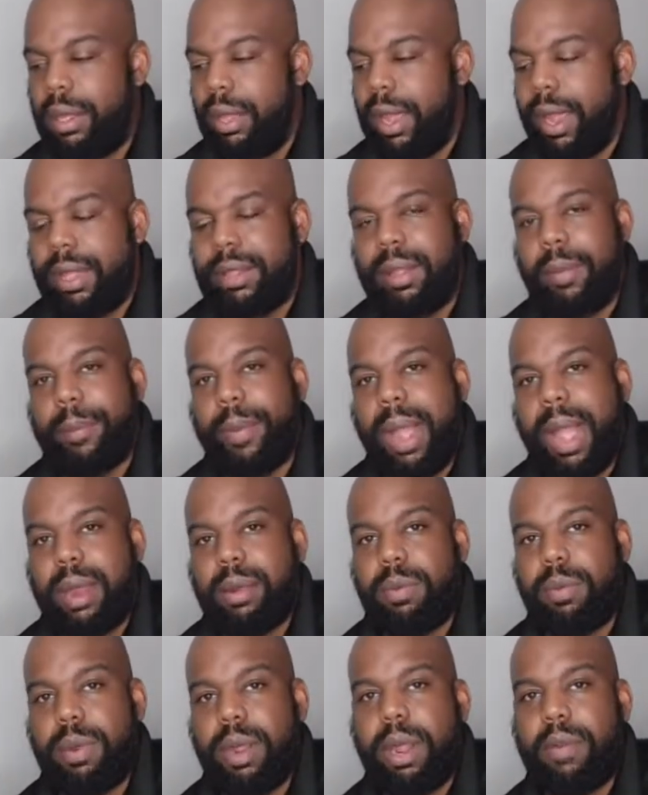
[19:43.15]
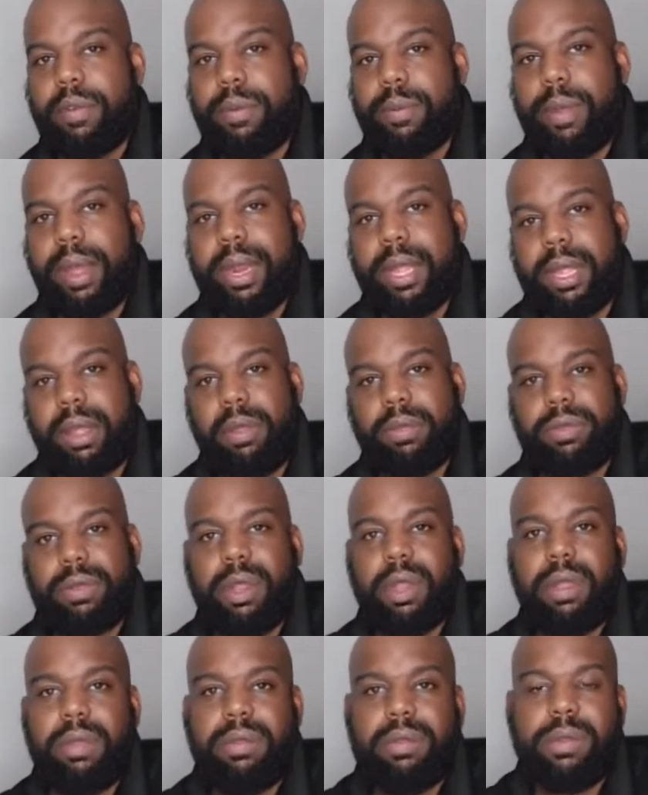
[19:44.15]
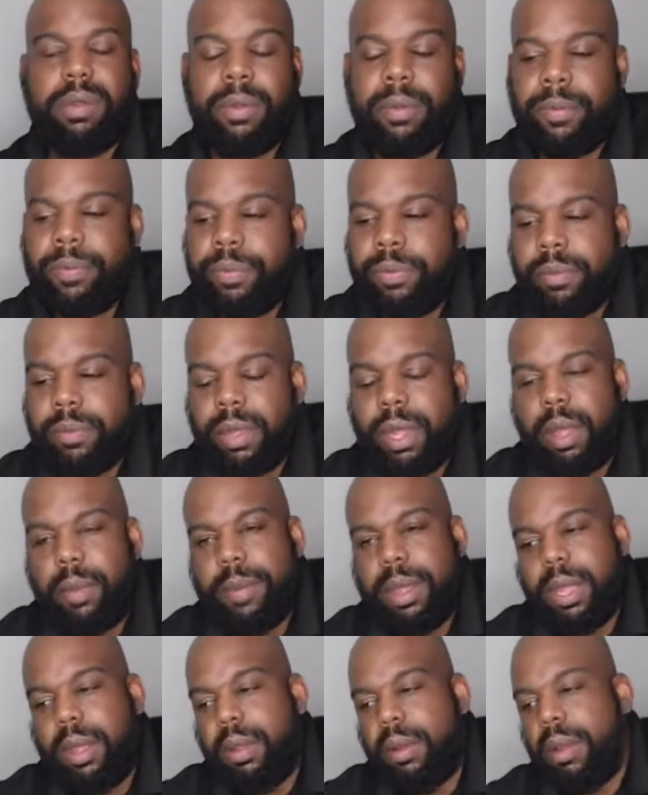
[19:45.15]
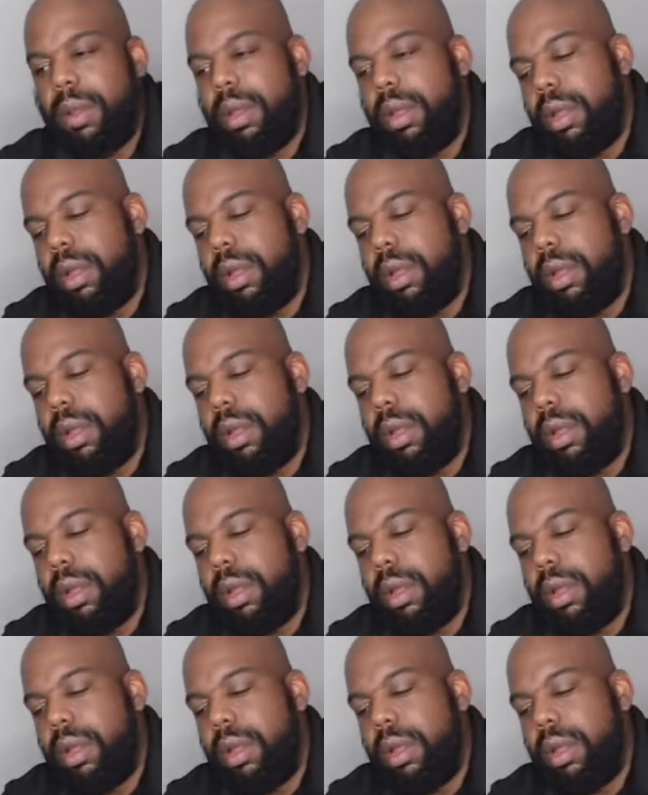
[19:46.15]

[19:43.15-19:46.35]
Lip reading: at the bottom where everybody else does. I mean,